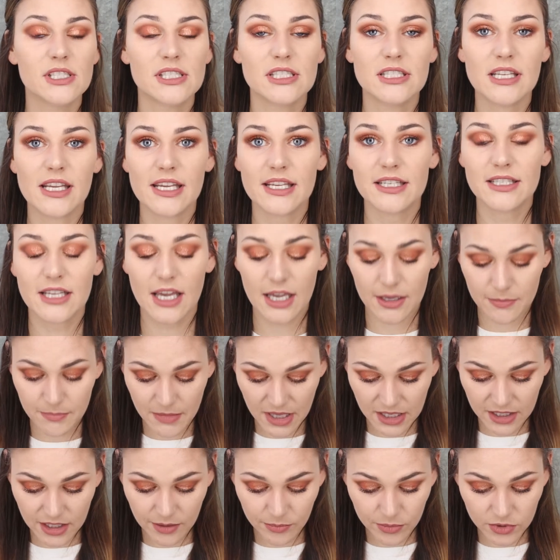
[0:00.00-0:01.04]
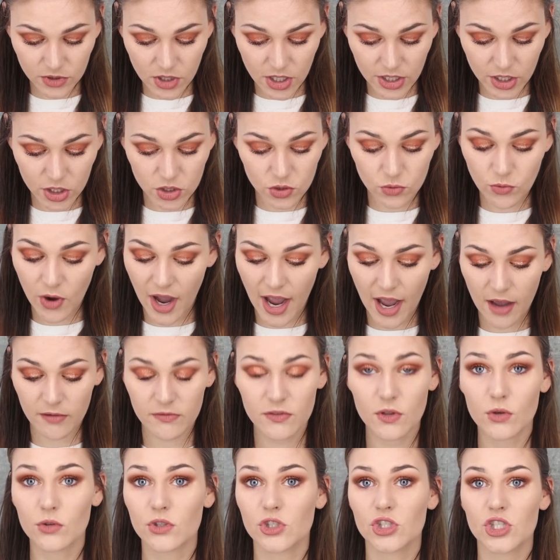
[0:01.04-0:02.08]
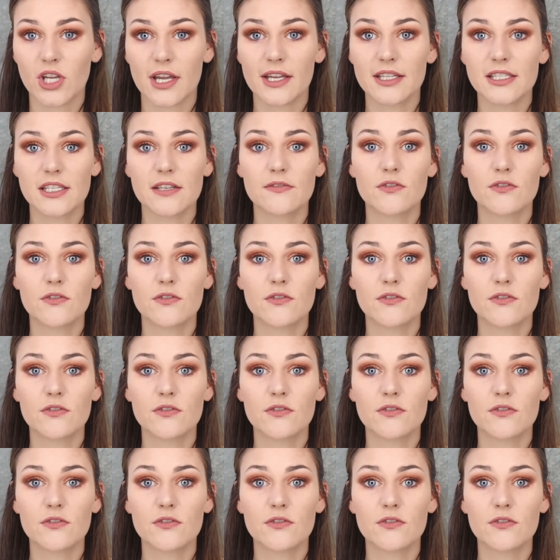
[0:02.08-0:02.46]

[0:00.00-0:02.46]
daytime makeup look, you have those shades.